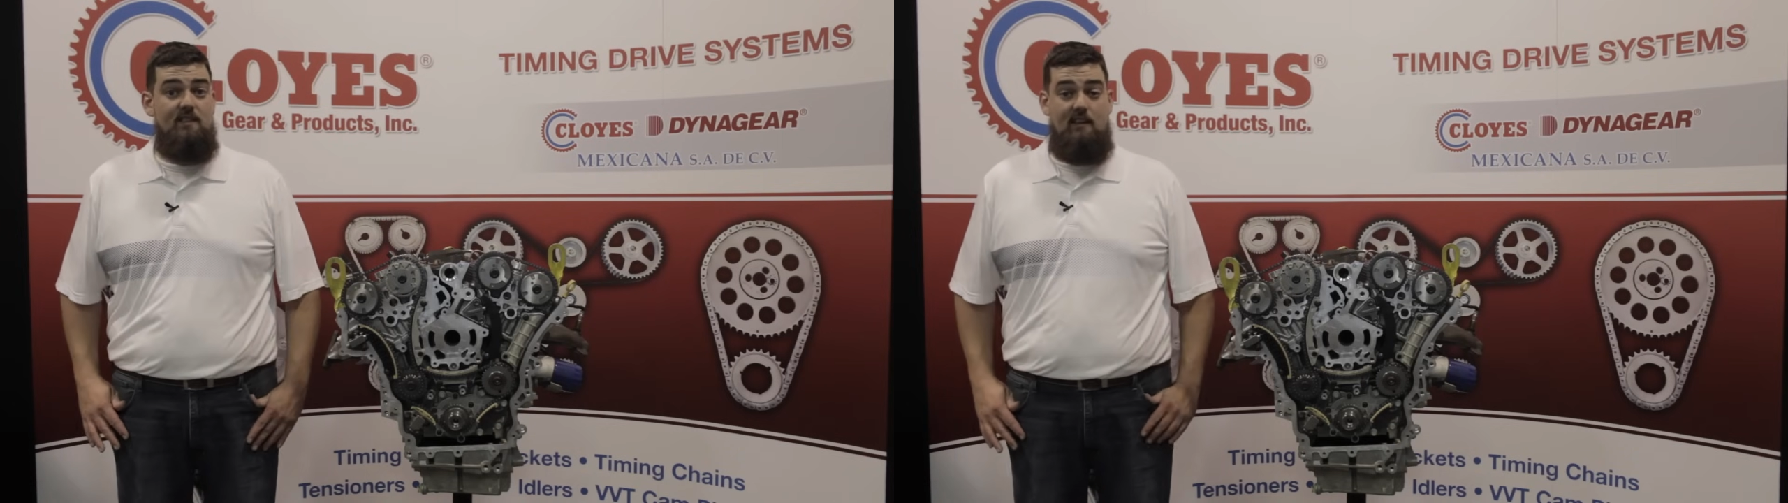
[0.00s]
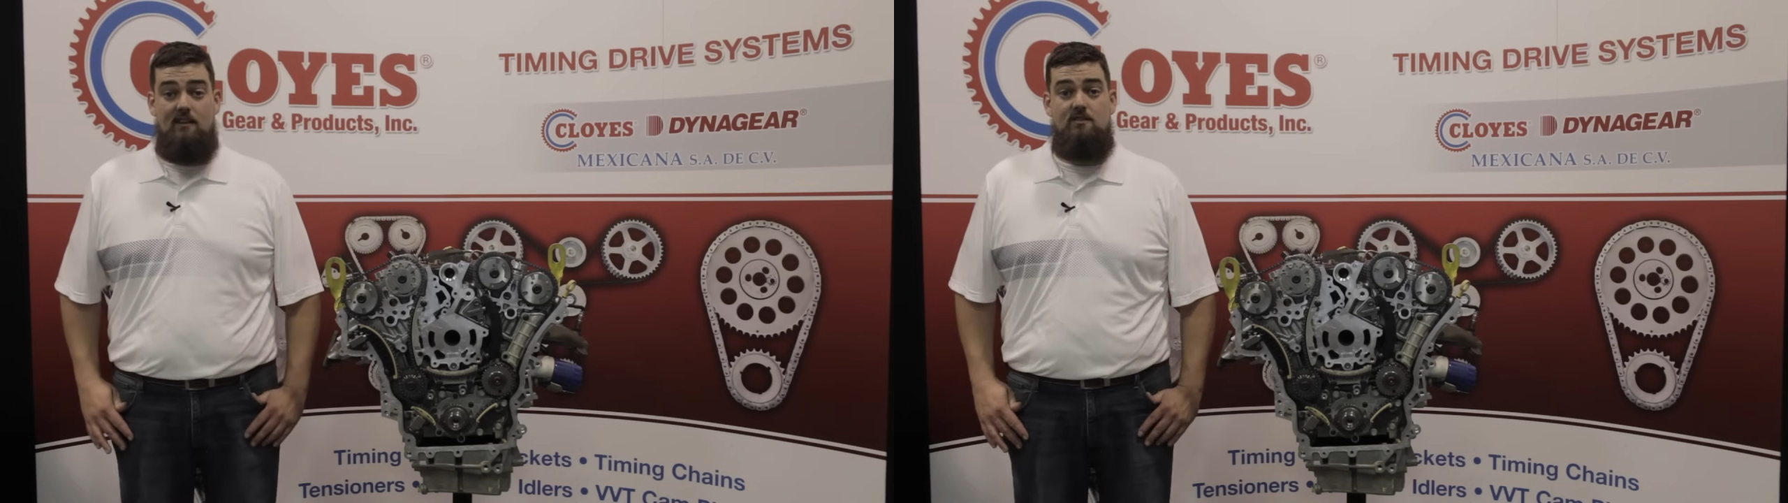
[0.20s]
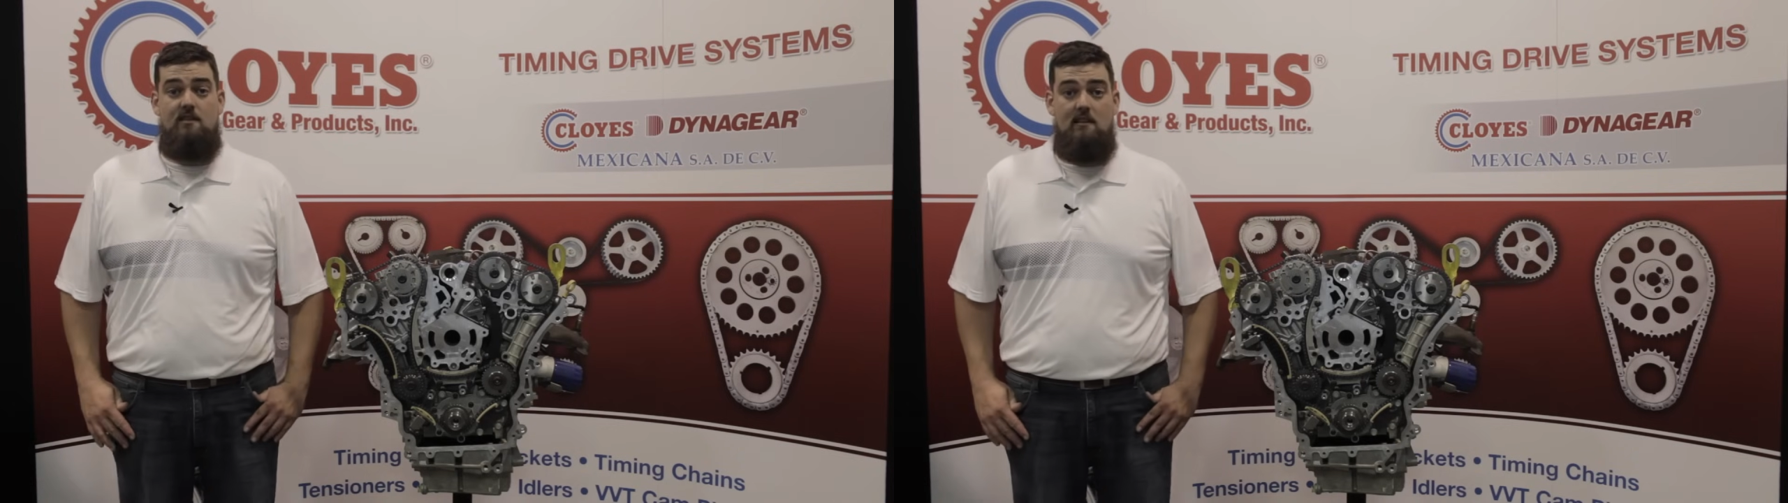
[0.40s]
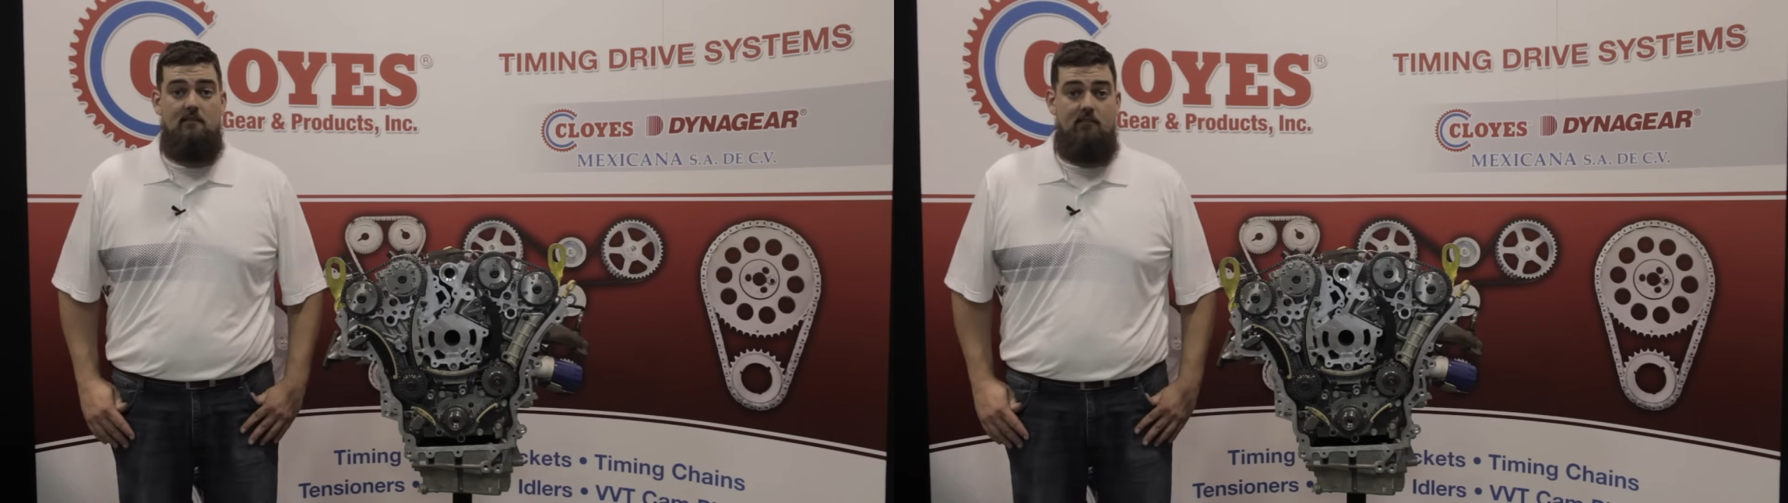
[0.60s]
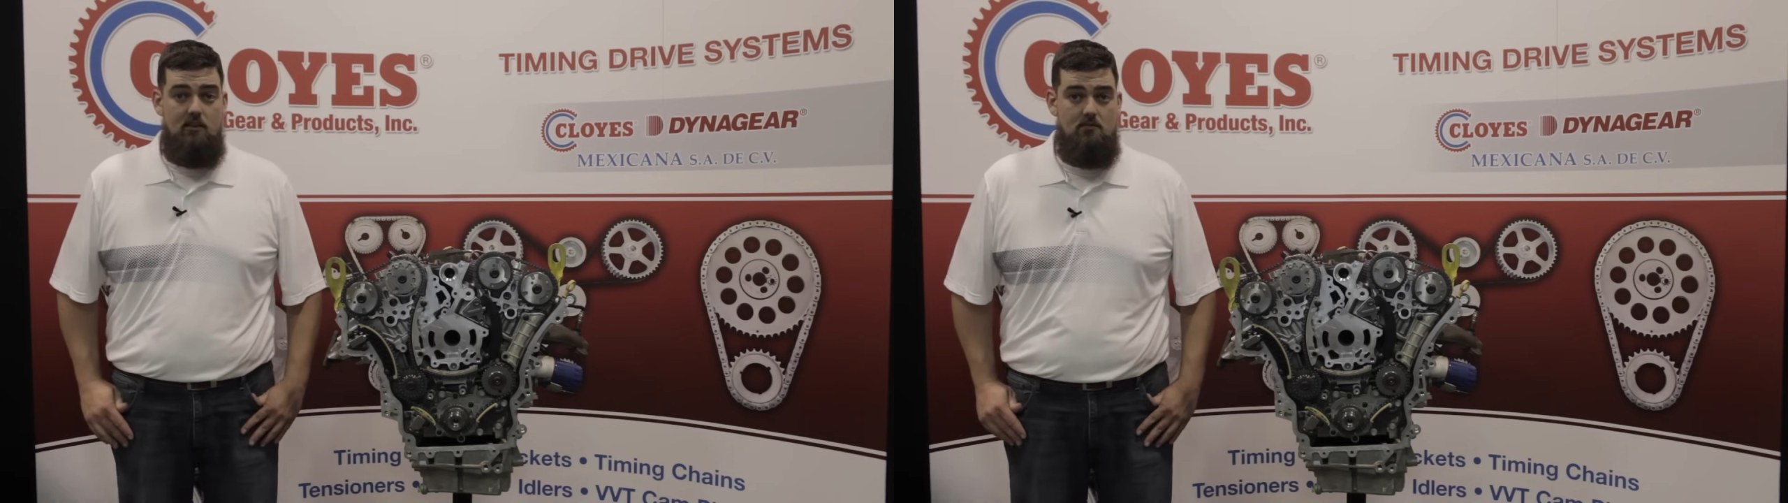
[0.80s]
the engine in the
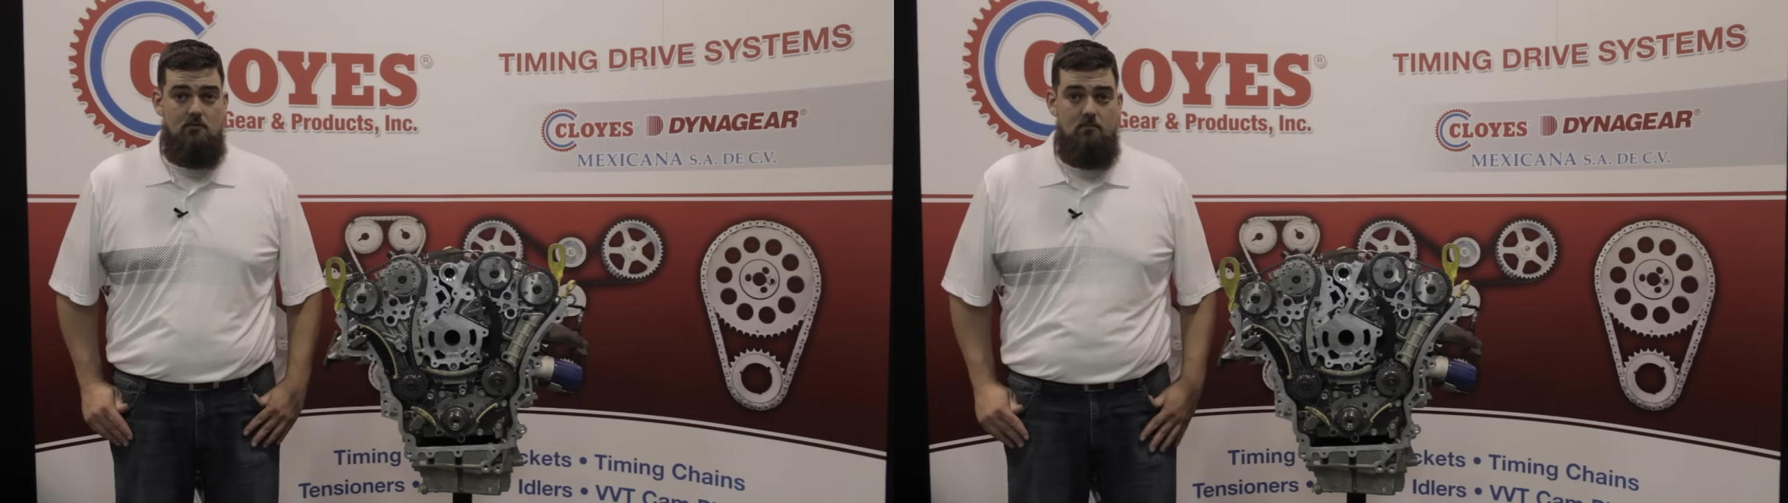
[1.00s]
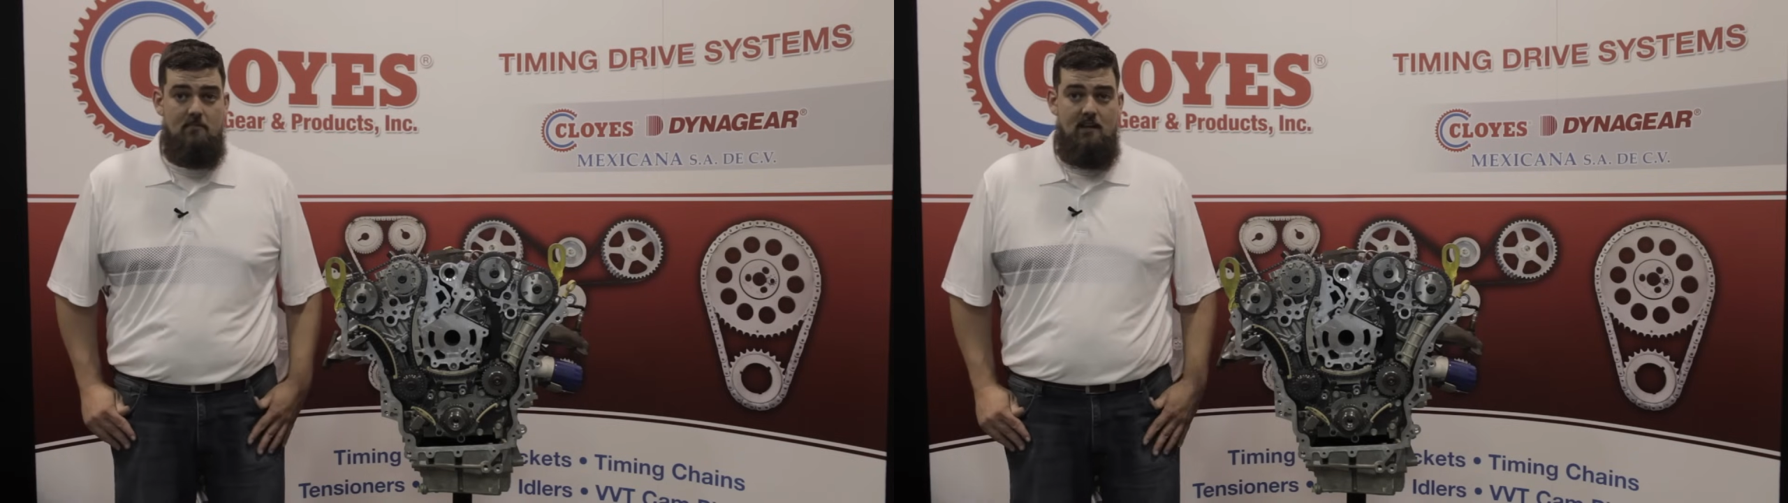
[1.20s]
vehicle.